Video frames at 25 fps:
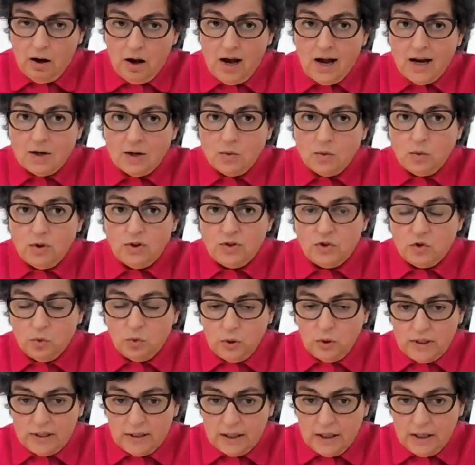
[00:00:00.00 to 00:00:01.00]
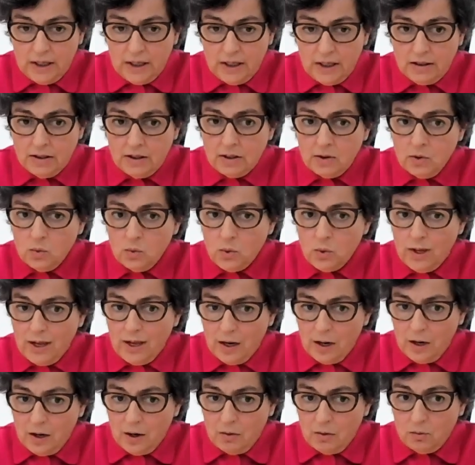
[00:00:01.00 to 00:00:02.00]
and with Switzerland,
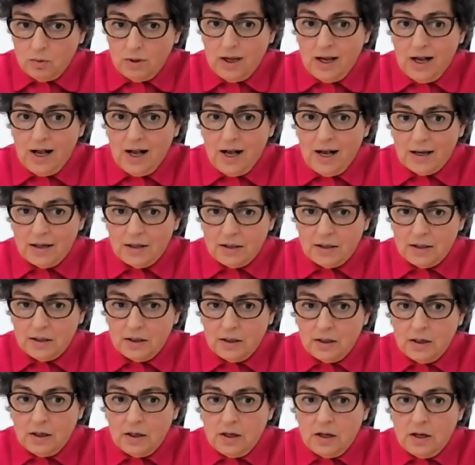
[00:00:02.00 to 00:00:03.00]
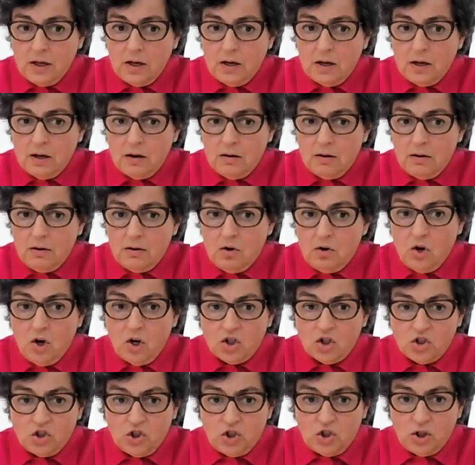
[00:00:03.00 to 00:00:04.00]
where we had
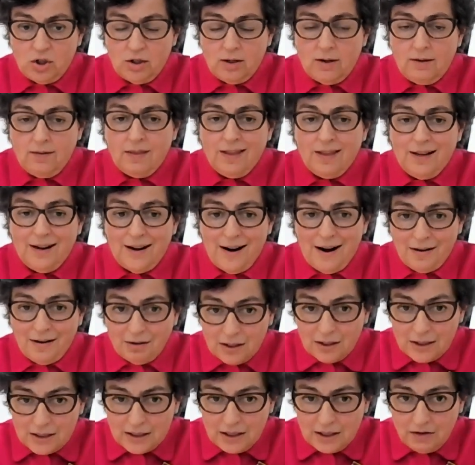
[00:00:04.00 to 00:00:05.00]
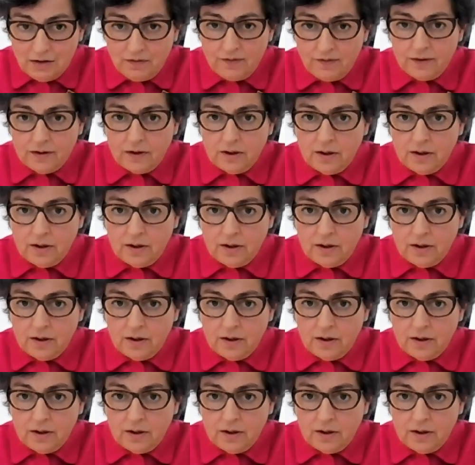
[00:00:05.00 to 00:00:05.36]
lost the narrative.